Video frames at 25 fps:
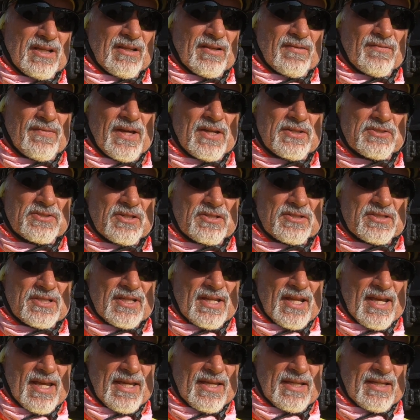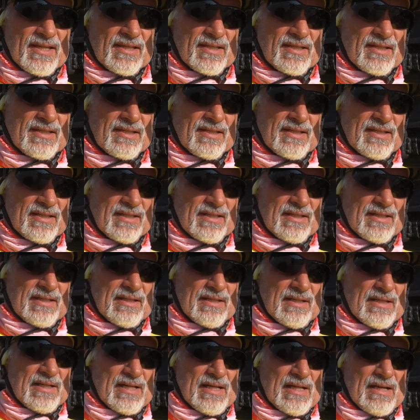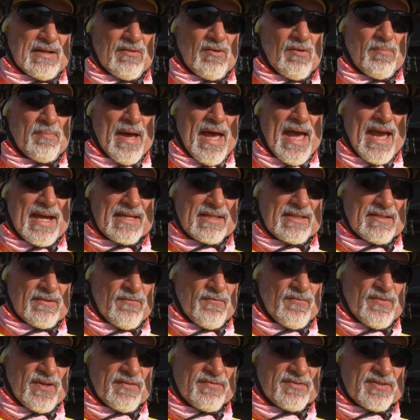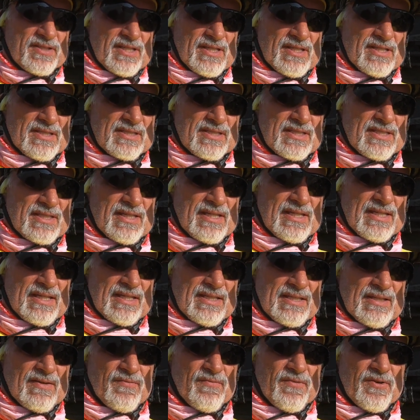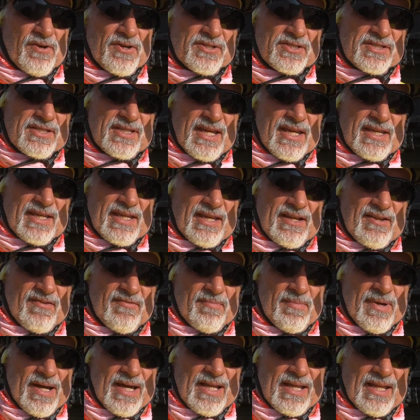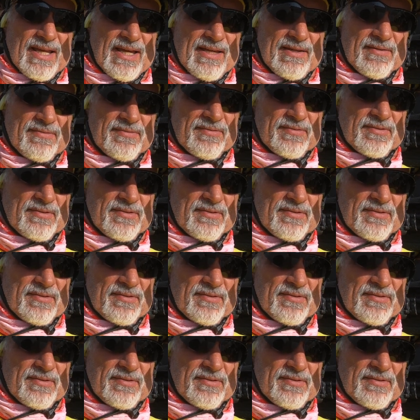adventure today. Well, back in the 50s, in the first decade of my life,